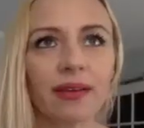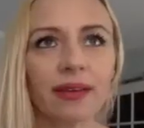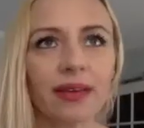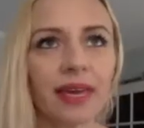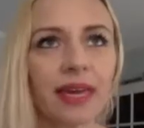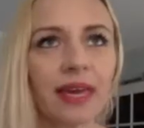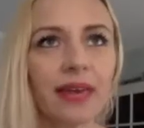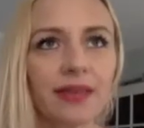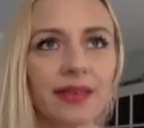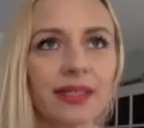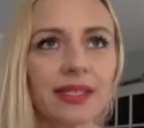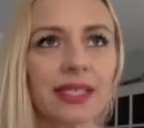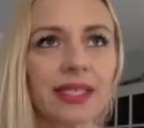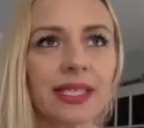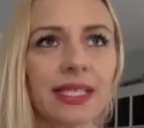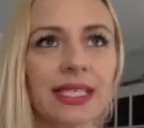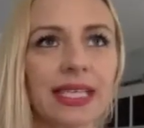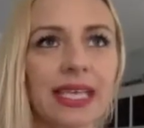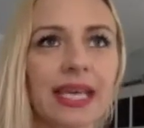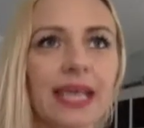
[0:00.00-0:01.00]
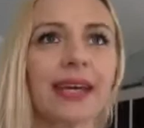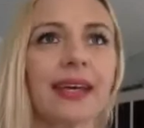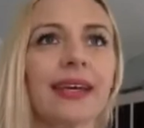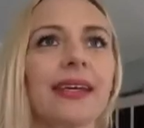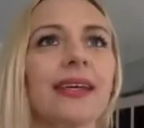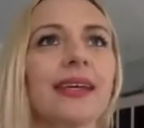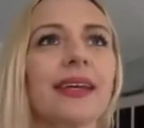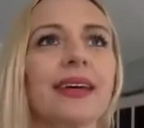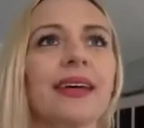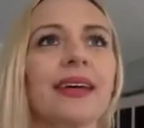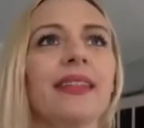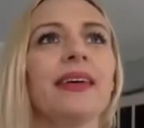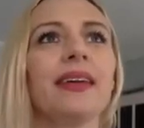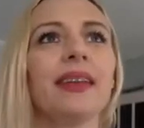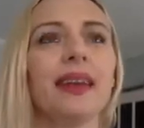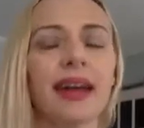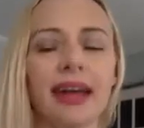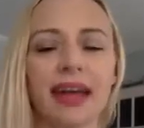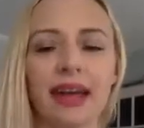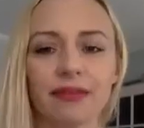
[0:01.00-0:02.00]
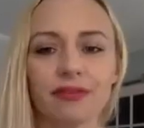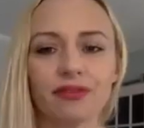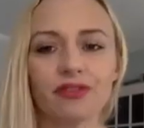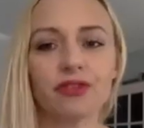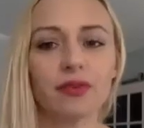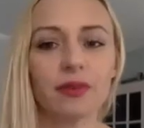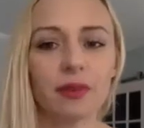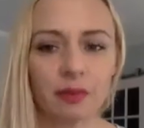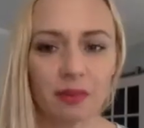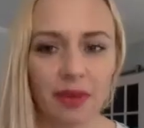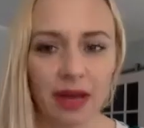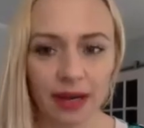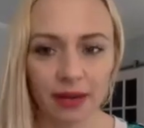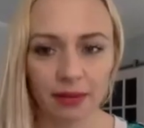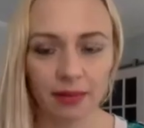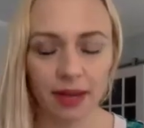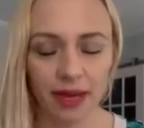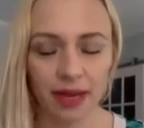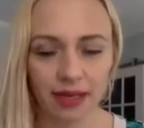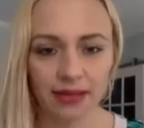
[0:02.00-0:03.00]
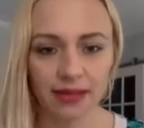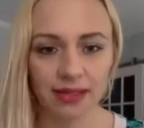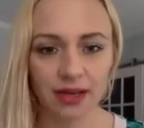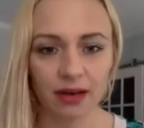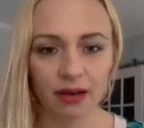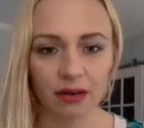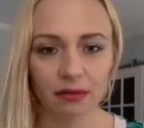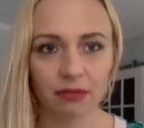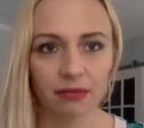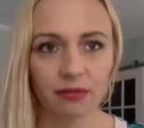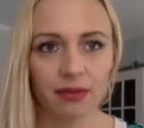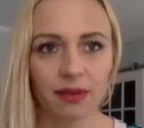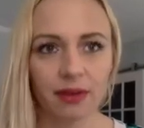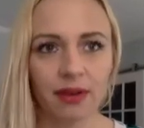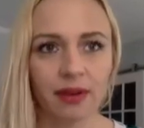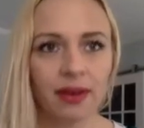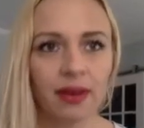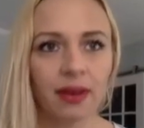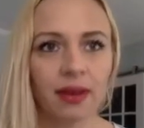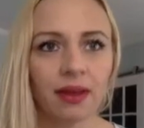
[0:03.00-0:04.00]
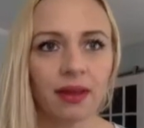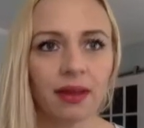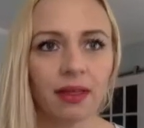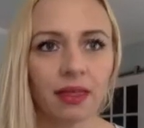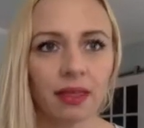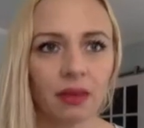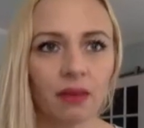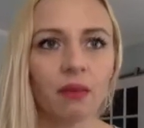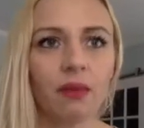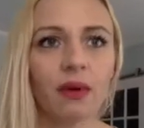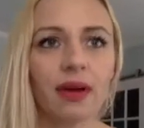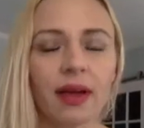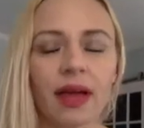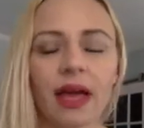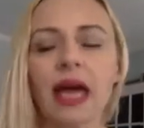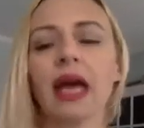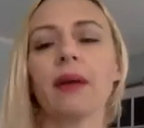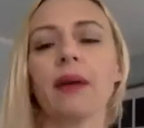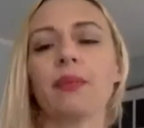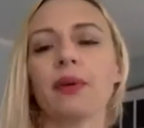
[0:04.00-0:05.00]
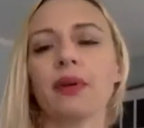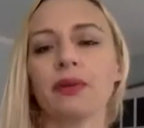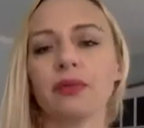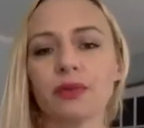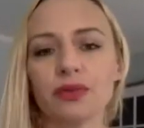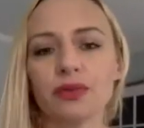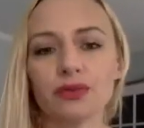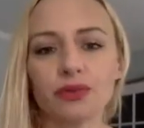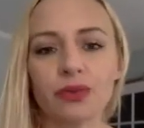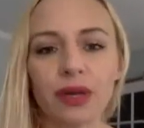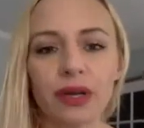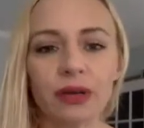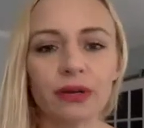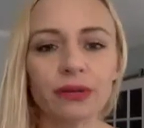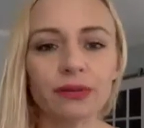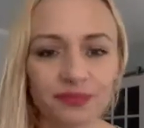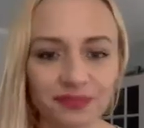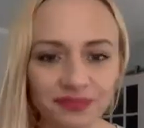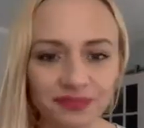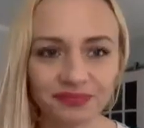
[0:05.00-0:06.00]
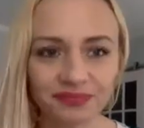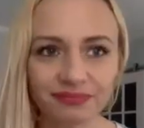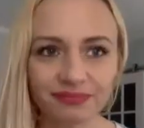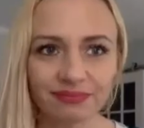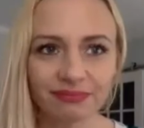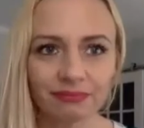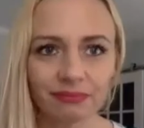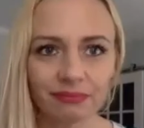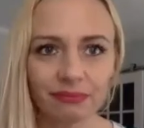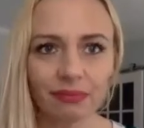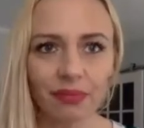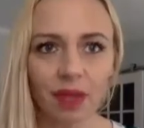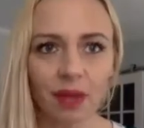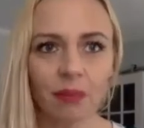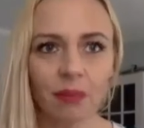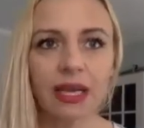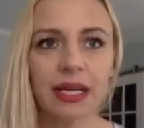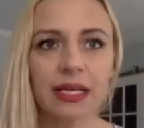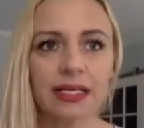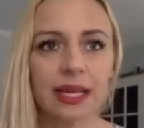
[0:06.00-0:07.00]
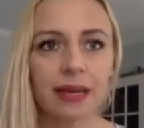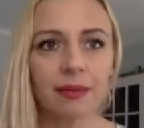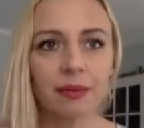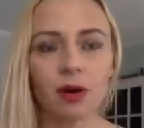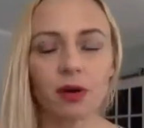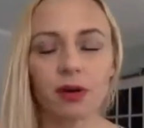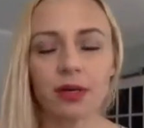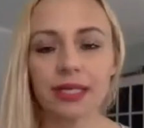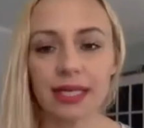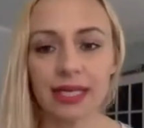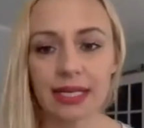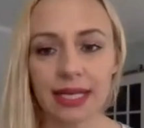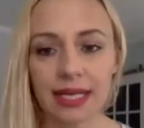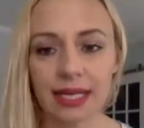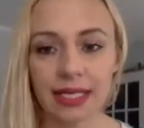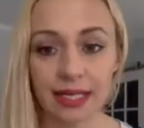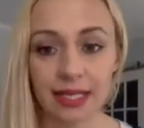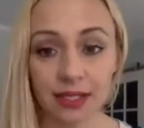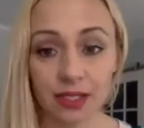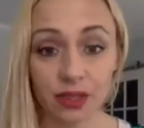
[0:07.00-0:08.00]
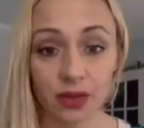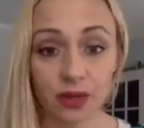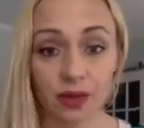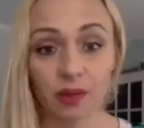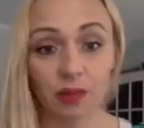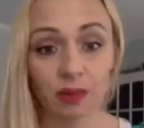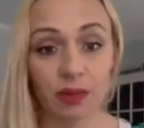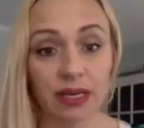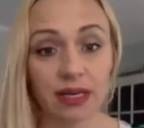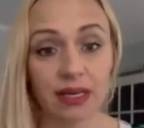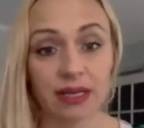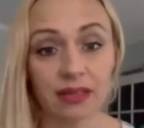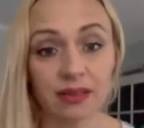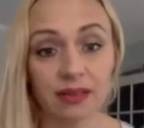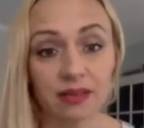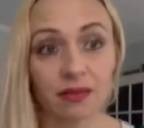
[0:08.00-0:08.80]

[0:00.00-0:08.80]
even today that I have to remind myself that what happened was real, because I'm always connected to him because of